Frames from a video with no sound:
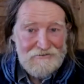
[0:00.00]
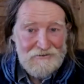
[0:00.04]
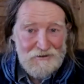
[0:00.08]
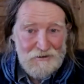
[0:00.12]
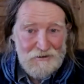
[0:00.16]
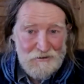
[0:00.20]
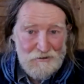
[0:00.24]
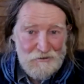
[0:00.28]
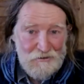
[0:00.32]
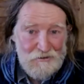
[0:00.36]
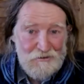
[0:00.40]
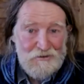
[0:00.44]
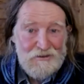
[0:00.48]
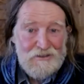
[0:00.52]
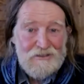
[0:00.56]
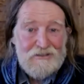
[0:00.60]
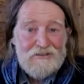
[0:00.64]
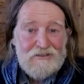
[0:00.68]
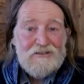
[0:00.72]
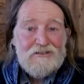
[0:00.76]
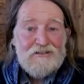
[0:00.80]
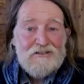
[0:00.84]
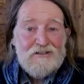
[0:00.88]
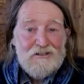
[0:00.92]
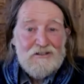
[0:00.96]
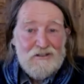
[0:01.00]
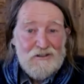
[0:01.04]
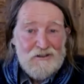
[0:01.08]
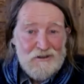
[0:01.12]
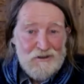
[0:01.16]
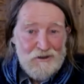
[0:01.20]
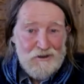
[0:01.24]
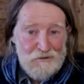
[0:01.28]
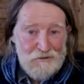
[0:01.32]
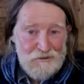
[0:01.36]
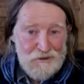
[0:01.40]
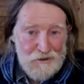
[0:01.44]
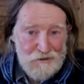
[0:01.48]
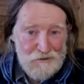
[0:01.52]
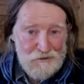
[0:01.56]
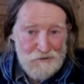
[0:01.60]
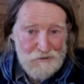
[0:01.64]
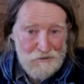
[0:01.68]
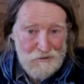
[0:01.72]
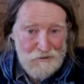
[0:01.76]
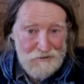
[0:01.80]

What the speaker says: to you do.